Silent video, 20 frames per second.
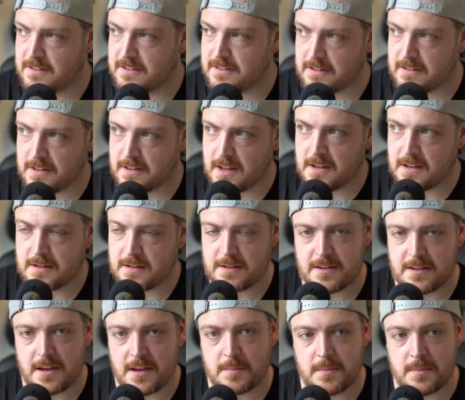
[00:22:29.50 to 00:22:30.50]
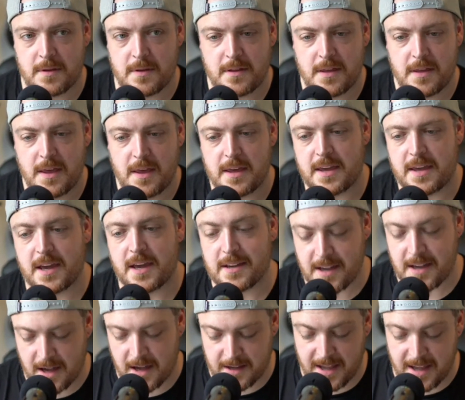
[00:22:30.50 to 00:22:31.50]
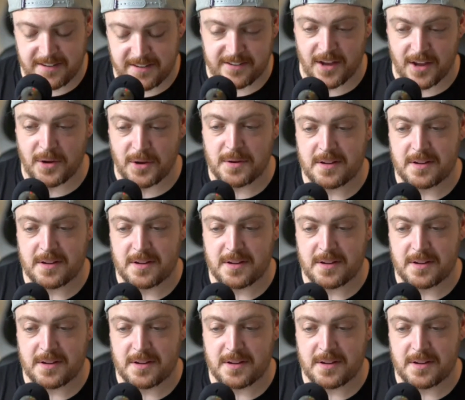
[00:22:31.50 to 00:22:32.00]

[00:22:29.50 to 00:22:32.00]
isn't there? Damn. Yeah, I guess so.